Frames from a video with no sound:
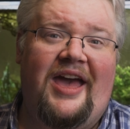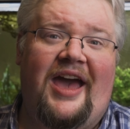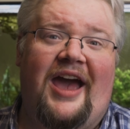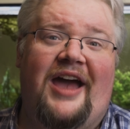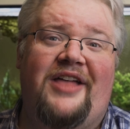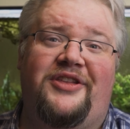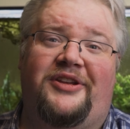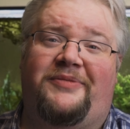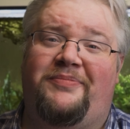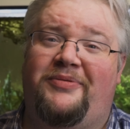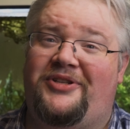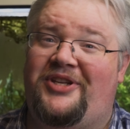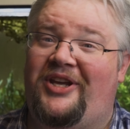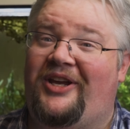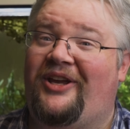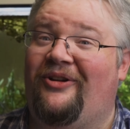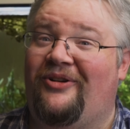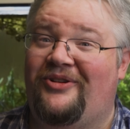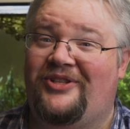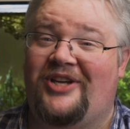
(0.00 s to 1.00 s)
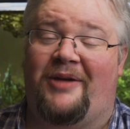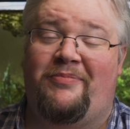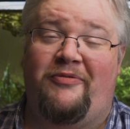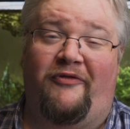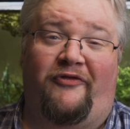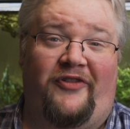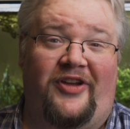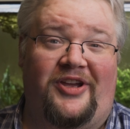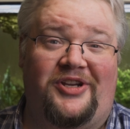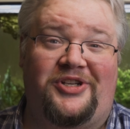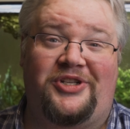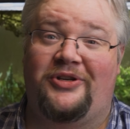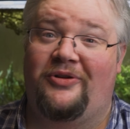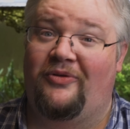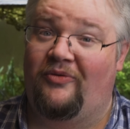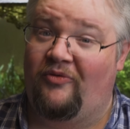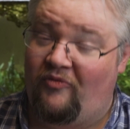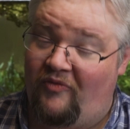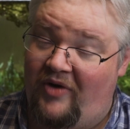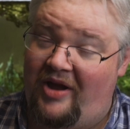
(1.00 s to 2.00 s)
and the particular type of fish,
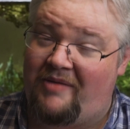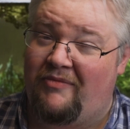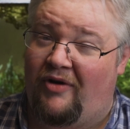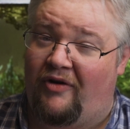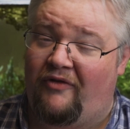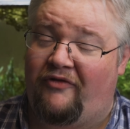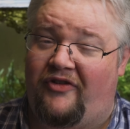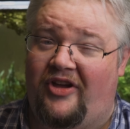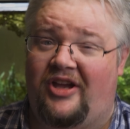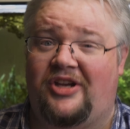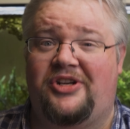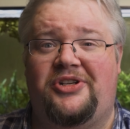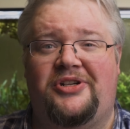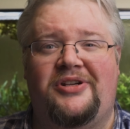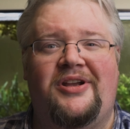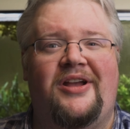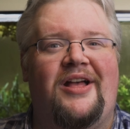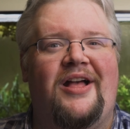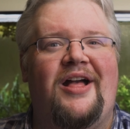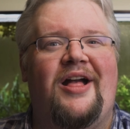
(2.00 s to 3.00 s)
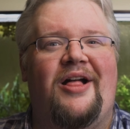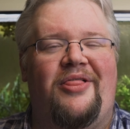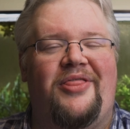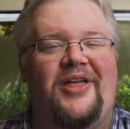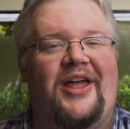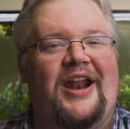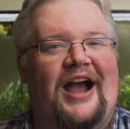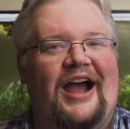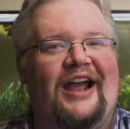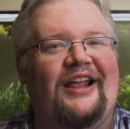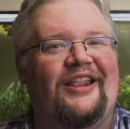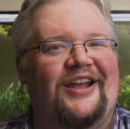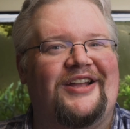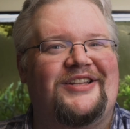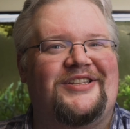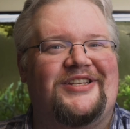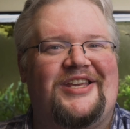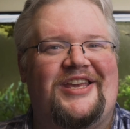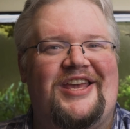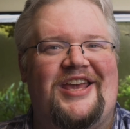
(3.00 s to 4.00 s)
rainbow fish, that I like
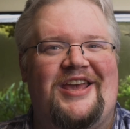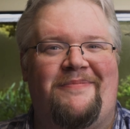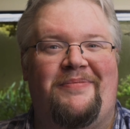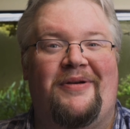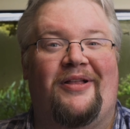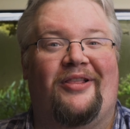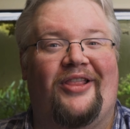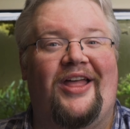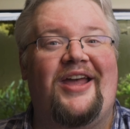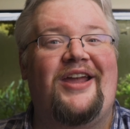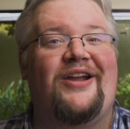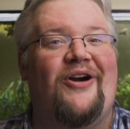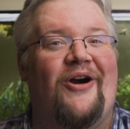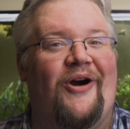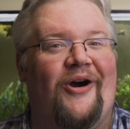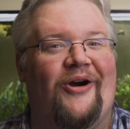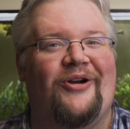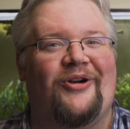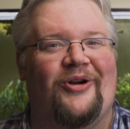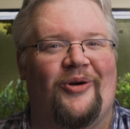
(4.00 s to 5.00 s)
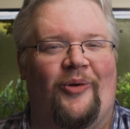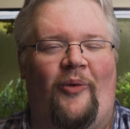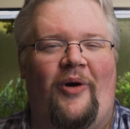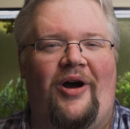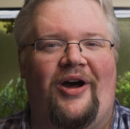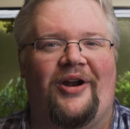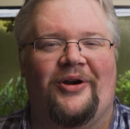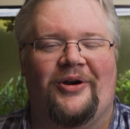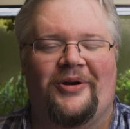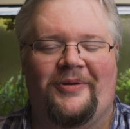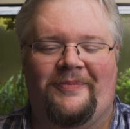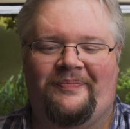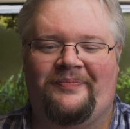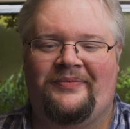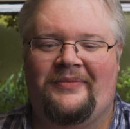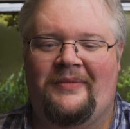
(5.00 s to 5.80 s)
to keep, like harder water,